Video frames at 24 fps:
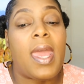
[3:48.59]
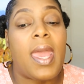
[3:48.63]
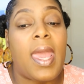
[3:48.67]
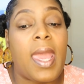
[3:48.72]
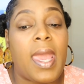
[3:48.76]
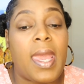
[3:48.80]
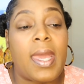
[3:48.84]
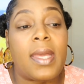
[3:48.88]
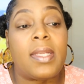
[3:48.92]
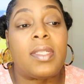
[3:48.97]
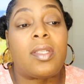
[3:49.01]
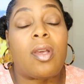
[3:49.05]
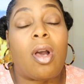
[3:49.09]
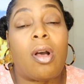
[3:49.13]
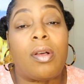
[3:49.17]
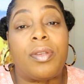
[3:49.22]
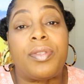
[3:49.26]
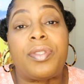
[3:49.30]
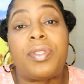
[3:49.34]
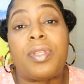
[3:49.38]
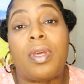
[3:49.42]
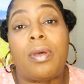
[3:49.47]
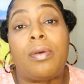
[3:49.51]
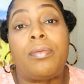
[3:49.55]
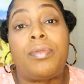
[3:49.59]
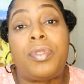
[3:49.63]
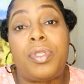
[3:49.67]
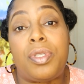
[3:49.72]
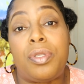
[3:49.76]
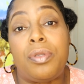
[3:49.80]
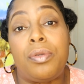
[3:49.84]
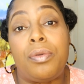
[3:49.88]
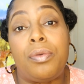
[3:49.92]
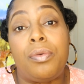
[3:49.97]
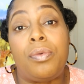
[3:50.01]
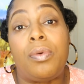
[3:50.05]
and also
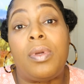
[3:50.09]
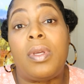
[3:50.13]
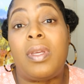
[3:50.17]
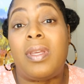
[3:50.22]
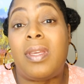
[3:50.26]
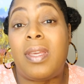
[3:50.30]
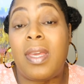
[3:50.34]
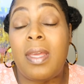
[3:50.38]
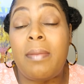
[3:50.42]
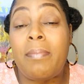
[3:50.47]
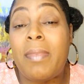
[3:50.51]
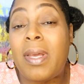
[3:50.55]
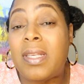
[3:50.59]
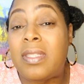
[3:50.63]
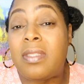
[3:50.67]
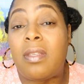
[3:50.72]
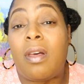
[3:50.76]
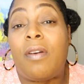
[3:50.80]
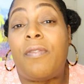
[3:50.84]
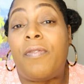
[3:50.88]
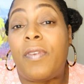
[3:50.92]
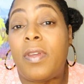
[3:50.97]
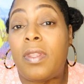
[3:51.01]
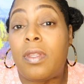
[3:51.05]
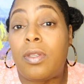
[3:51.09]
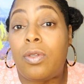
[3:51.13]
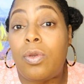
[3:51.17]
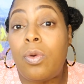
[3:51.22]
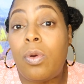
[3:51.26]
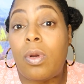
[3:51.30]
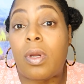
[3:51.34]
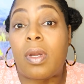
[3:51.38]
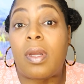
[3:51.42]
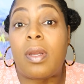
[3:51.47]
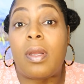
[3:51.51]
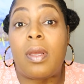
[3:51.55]
to get myself in the
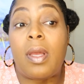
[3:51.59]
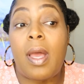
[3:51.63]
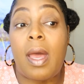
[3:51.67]
door.